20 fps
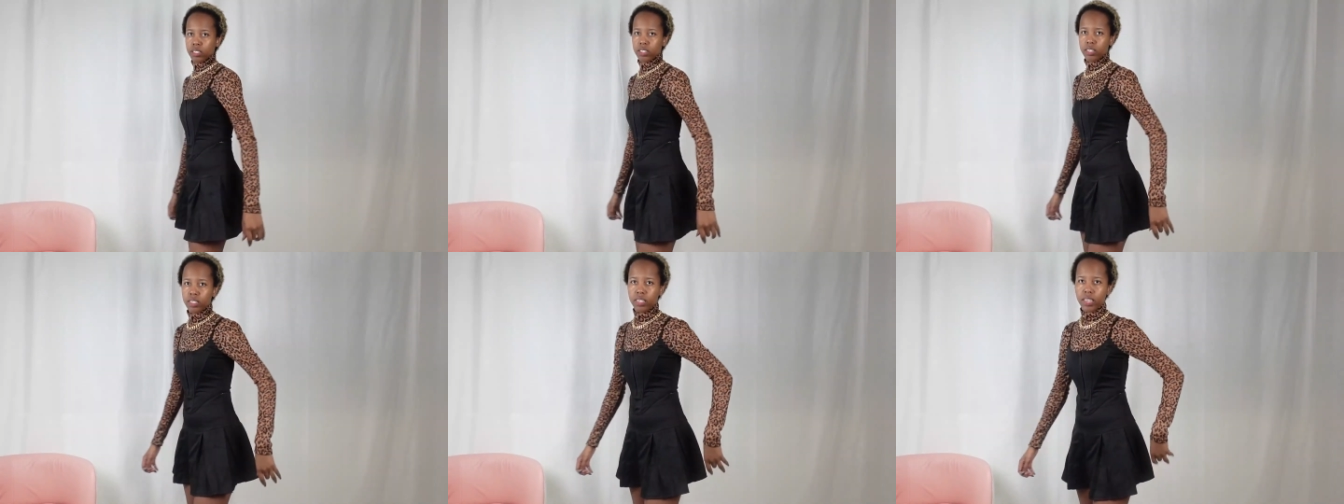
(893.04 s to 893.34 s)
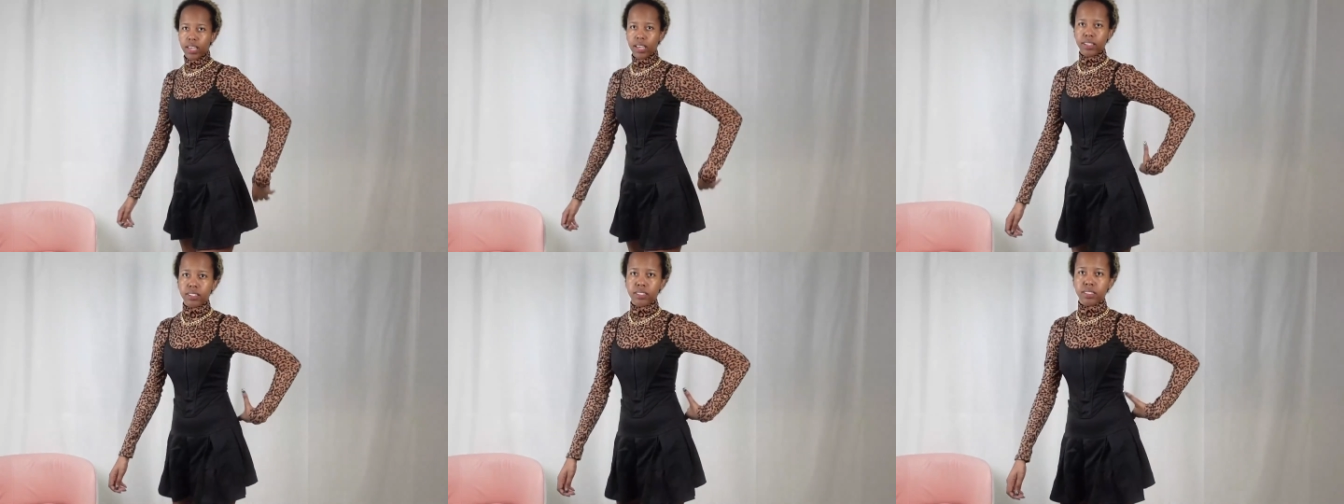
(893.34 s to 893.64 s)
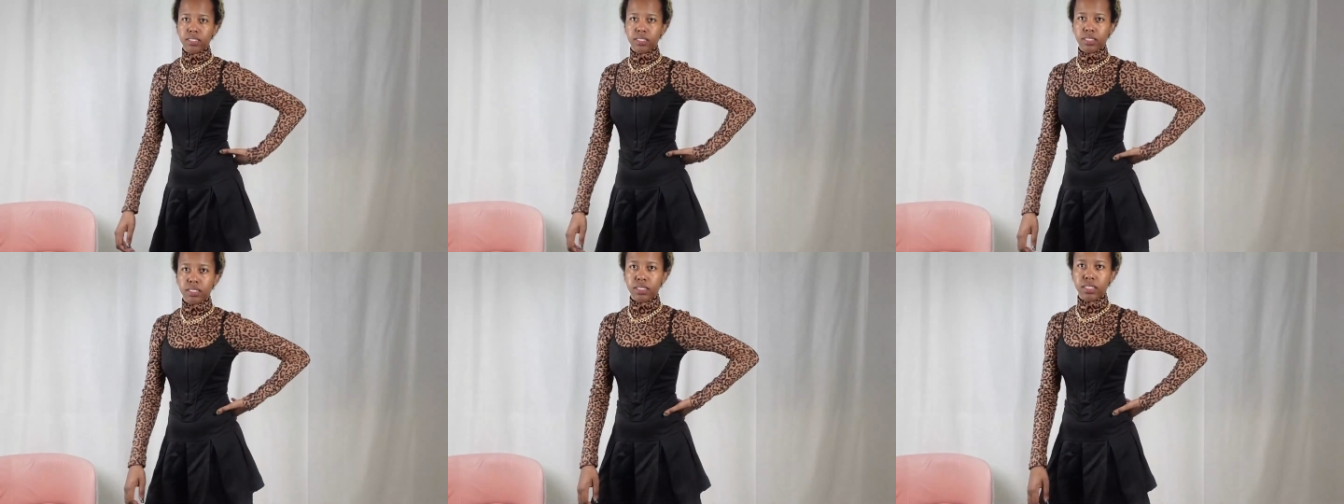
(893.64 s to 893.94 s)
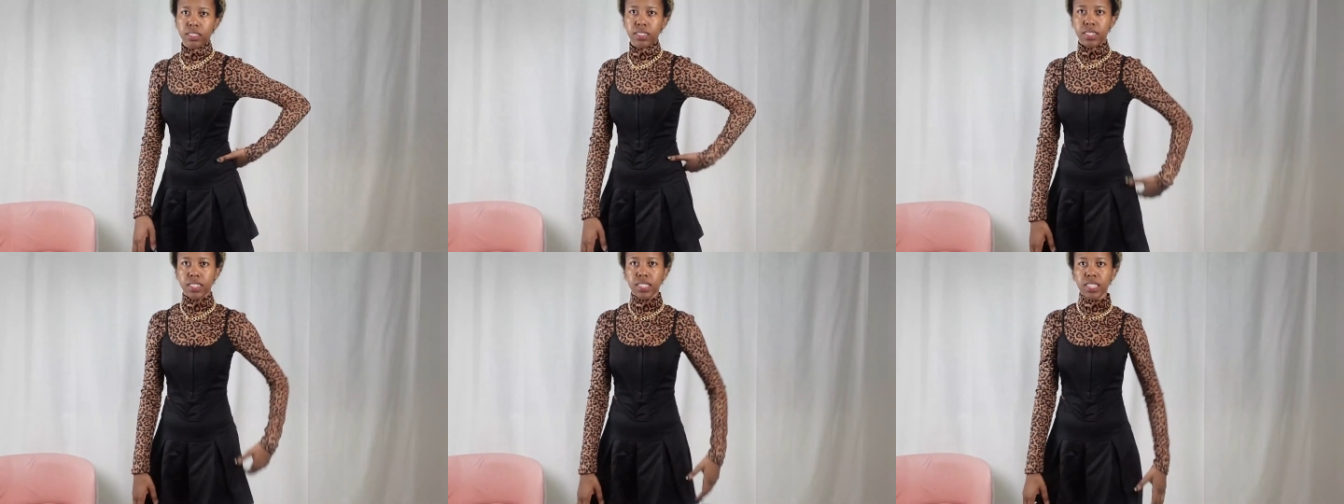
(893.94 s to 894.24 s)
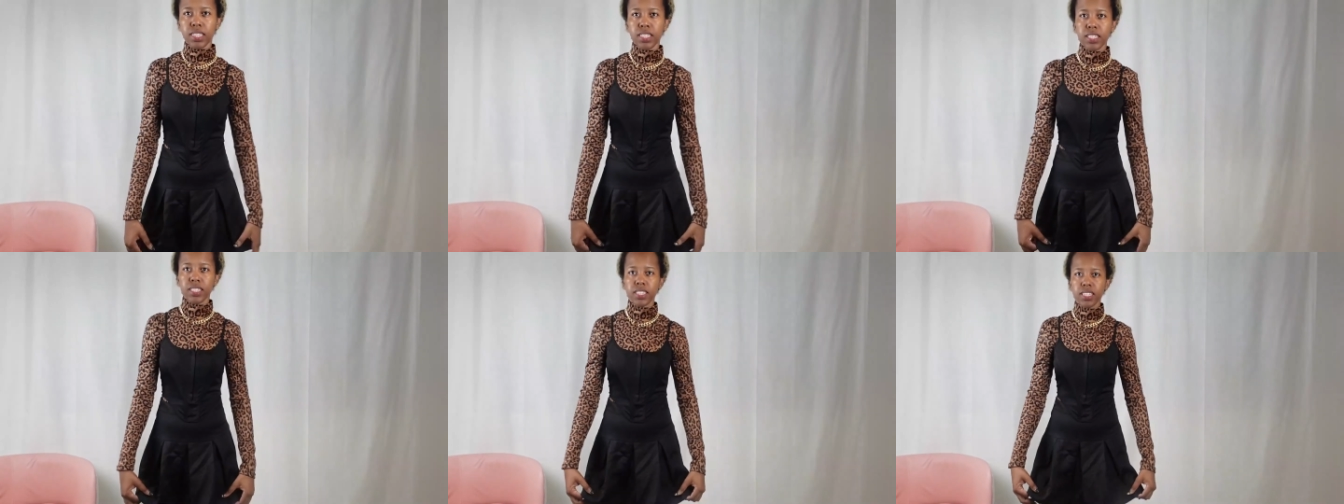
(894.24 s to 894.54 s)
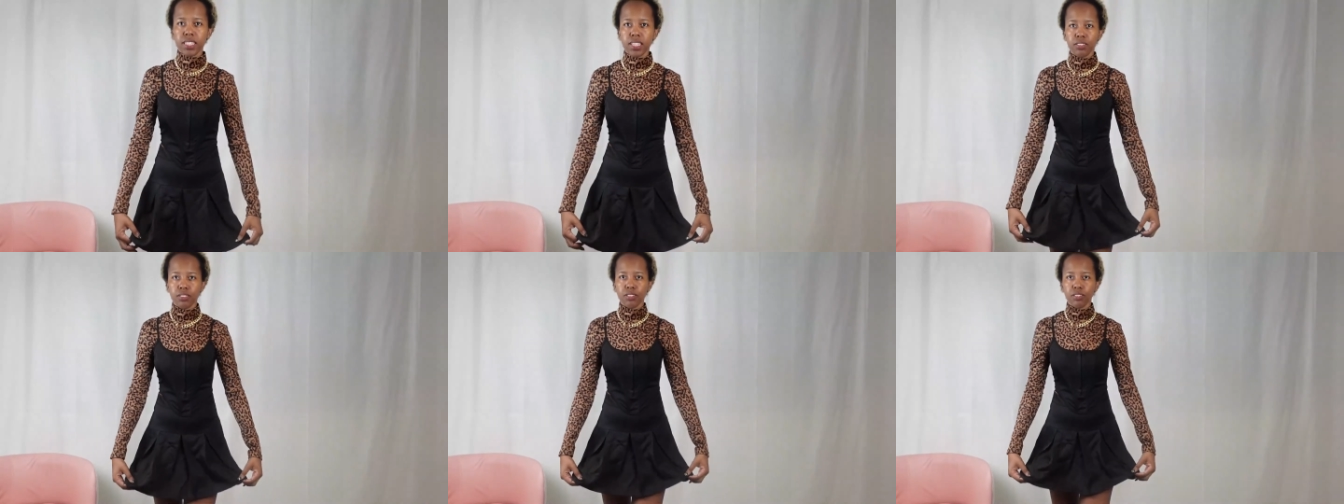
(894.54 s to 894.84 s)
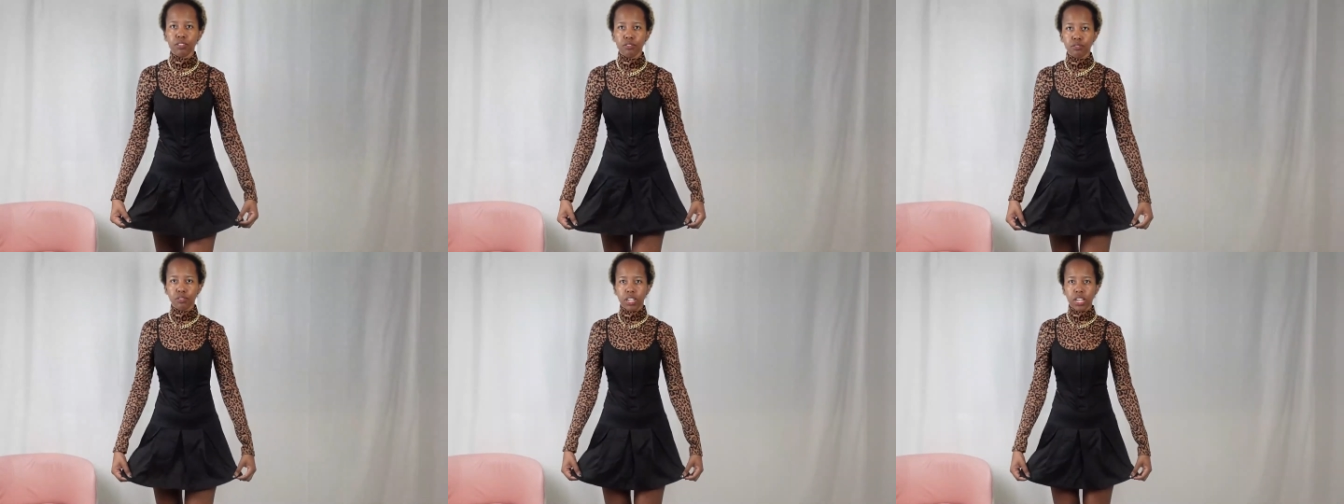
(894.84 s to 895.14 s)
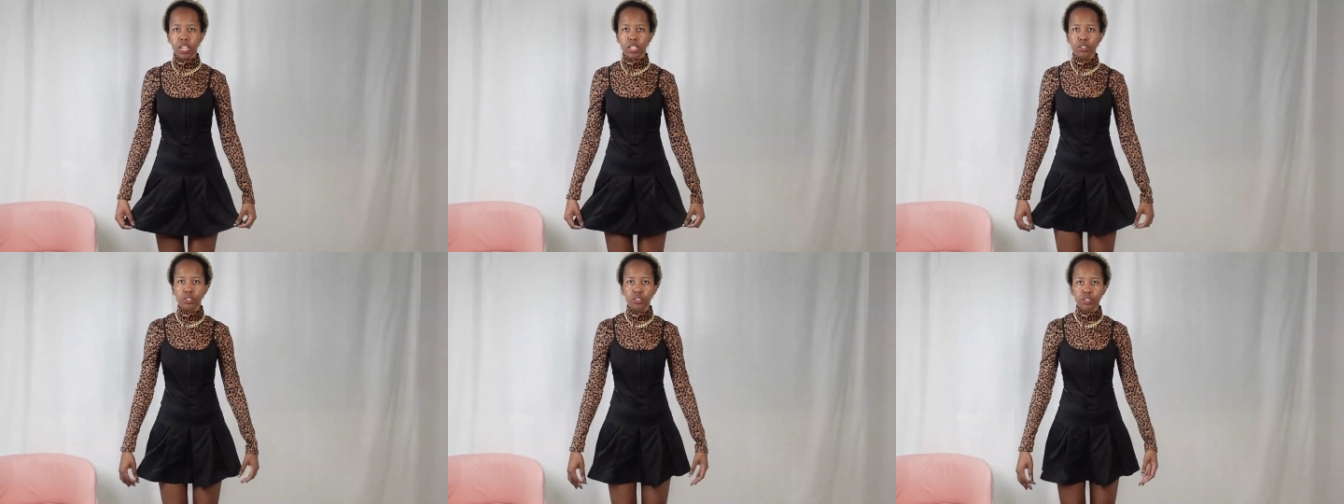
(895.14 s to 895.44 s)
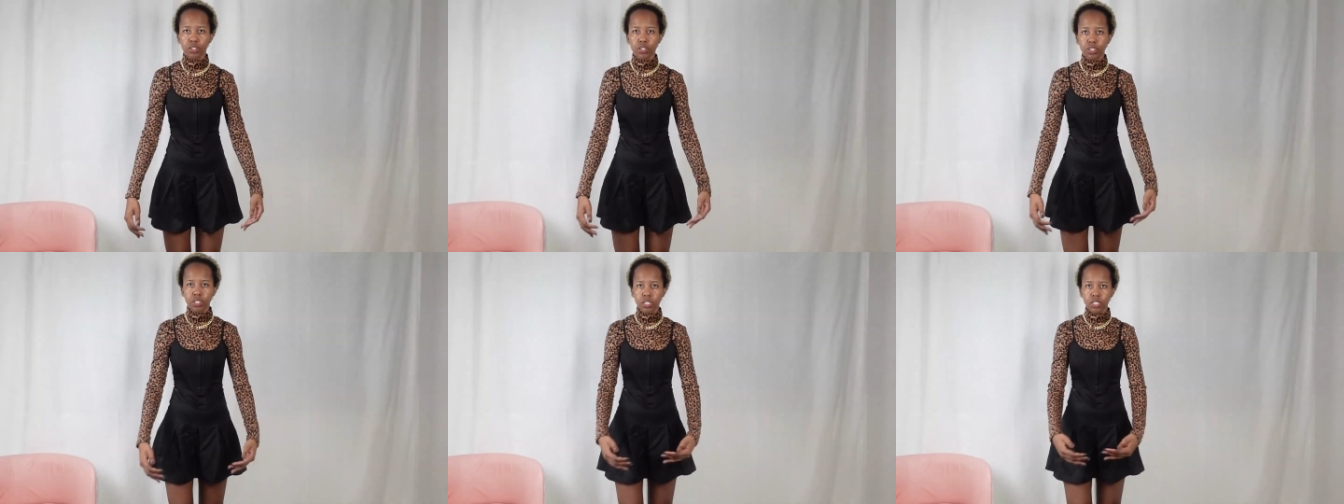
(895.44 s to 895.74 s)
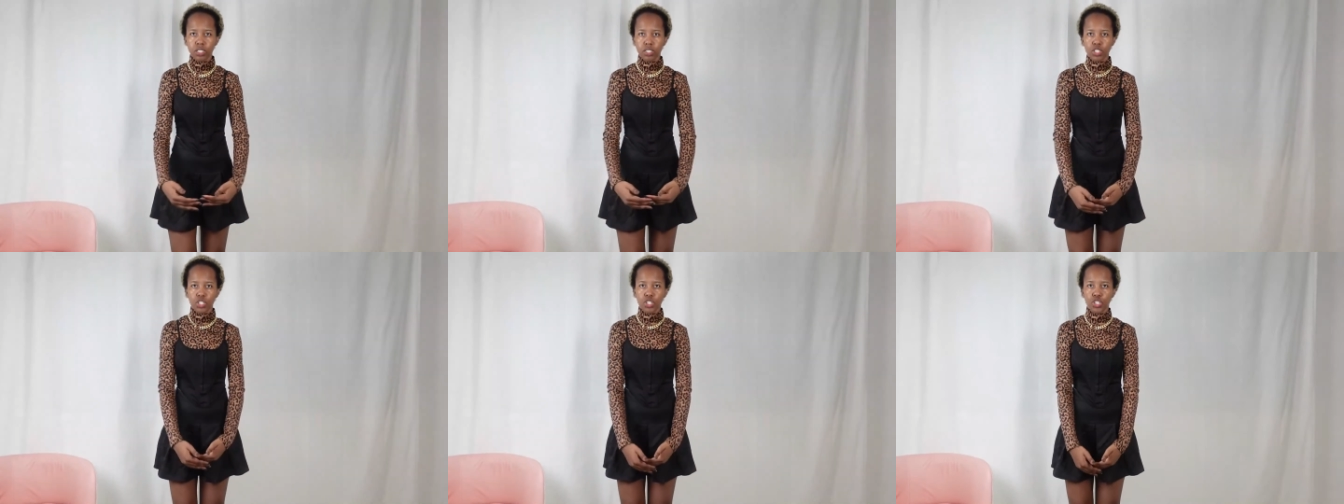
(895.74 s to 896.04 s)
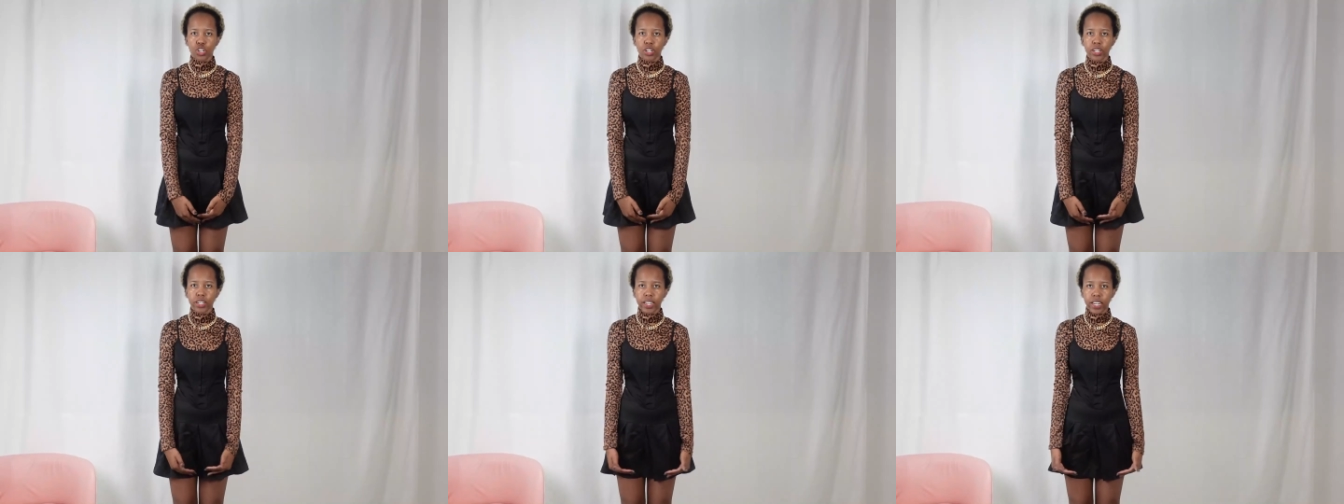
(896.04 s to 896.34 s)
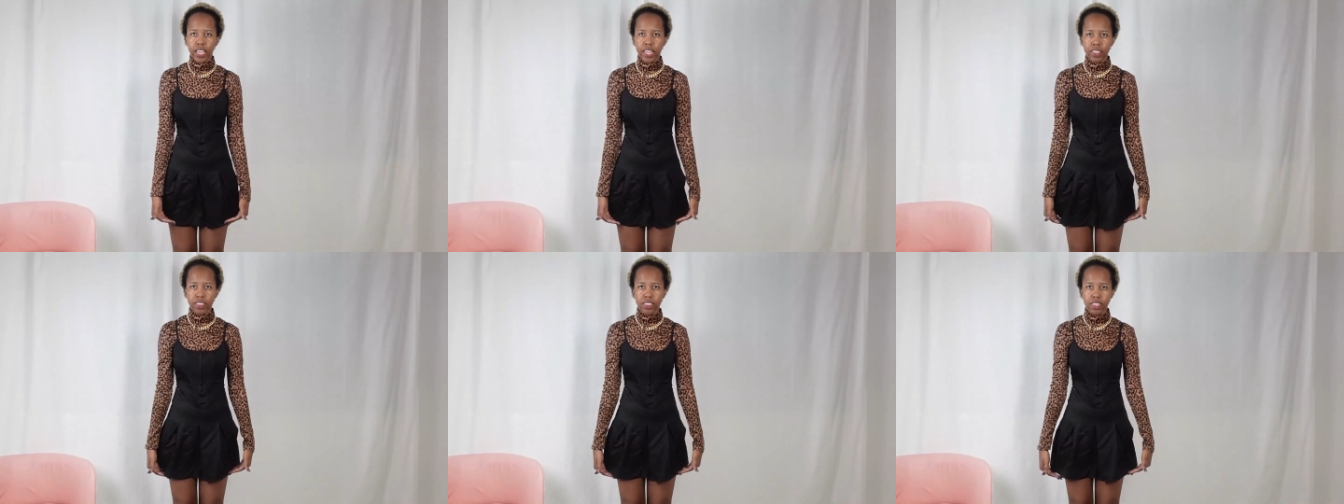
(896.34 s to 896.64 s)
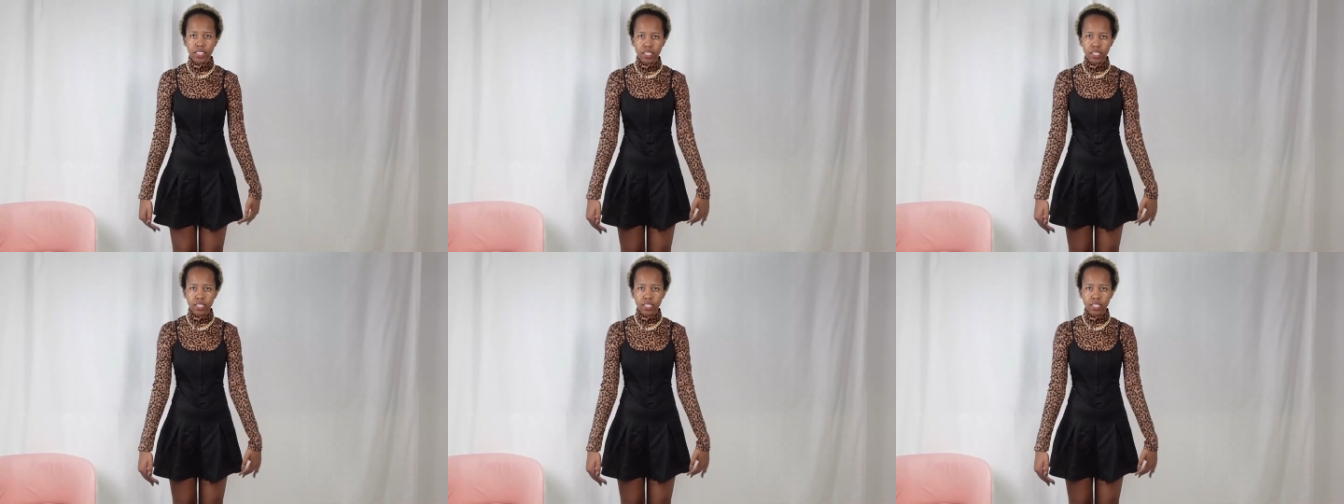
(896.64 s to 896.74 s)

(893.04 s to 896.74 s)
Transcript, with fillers: Yeah. See, this is a really good short length.